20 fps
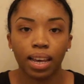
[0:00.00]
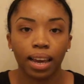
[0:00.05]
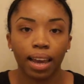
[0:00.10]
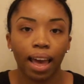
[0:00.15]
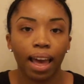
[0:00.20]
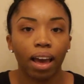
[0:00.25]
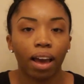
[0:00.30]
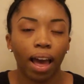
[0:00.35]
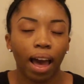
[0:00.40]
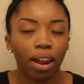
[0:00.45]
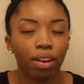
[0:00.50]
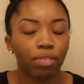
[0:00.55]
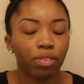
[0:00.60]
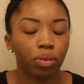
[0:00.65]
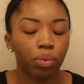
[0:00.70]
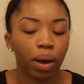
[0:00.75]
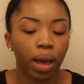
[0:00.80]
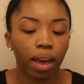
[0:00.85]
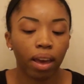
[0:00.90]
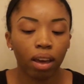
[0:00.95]
like out of
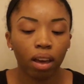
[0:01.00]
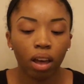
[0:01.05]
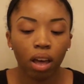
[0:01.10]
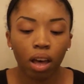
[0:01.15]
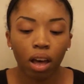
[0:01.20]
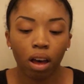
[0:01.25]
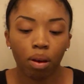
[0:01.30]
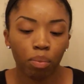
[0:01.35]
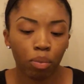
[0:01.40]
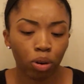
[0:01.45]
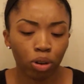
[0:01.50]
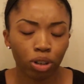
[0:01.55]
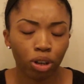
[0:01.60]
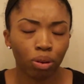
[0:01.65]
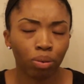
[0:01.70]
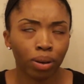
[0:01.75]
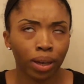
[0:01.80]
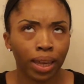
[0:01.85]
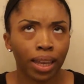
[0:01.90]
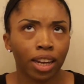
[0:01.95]
your way, or
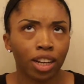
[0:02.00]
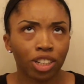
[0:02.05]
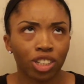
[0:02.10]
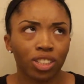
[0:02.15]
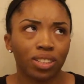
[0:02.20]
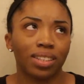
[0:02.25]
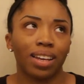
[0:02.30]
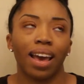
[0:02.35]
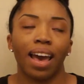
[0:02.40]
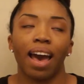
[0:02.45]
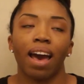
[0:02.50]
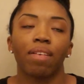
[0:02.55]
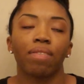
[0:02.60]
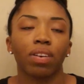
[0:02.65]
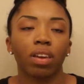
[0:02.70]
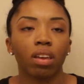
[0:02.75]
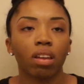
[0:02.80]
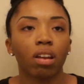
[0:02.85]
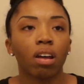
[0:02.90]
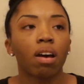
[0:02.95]
don't get it just to have
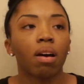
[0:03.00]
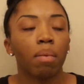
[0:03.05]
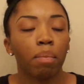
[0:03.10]
it.